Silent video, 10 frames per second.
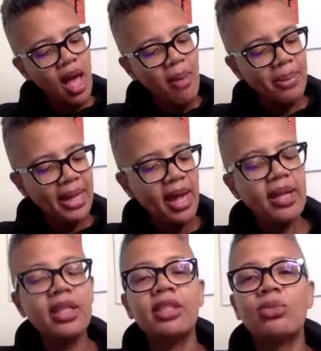I'm
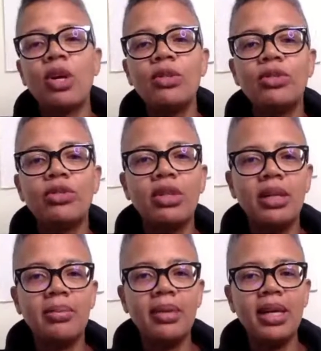planning this road
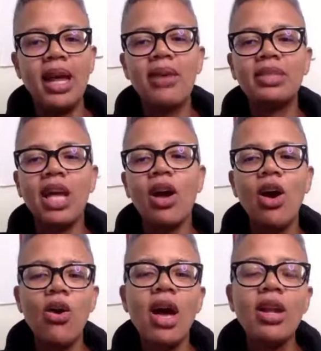trip, and I was like,
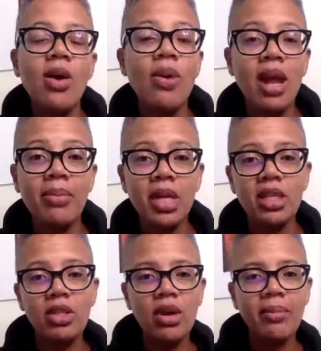oh, I know what I'm going to
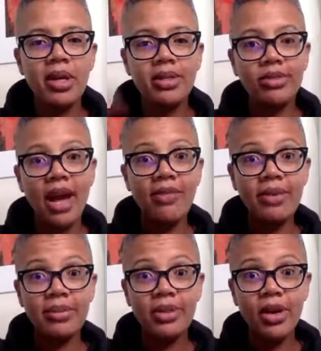do. I'm going to drive
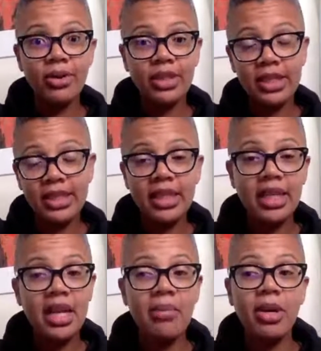up to Ocean
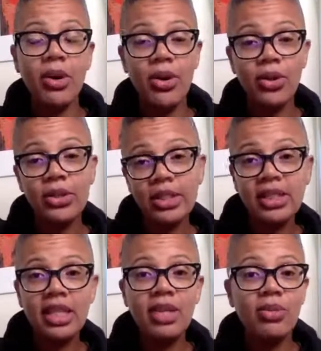City. I'm going to go to Ocean
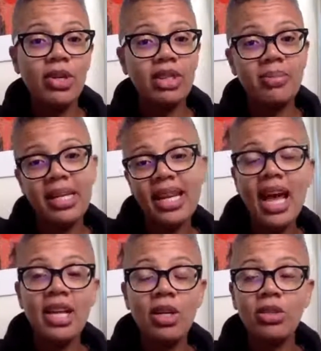City. We're going to spend a
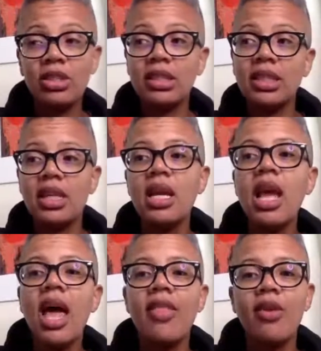night in Ocean City,
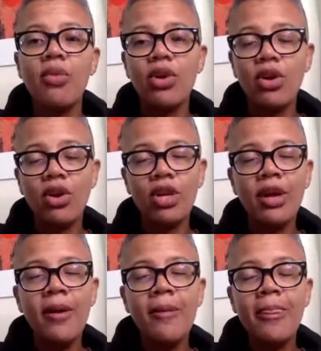and then we're going to go
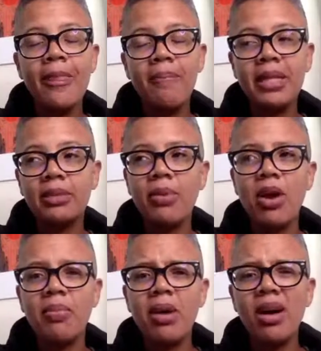to
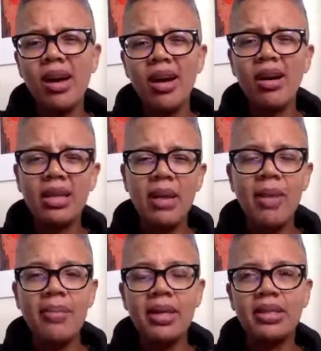Pittsburgh. But, okay,
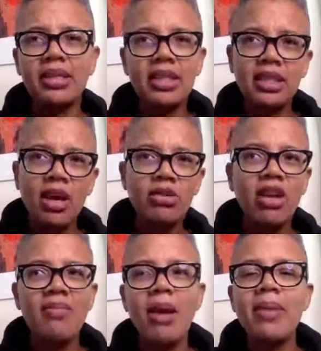maybe it's a 6-hour
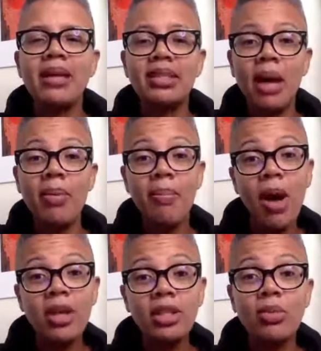drive. Maybe I'll stop in
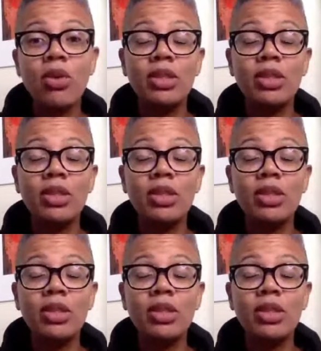Baltimore.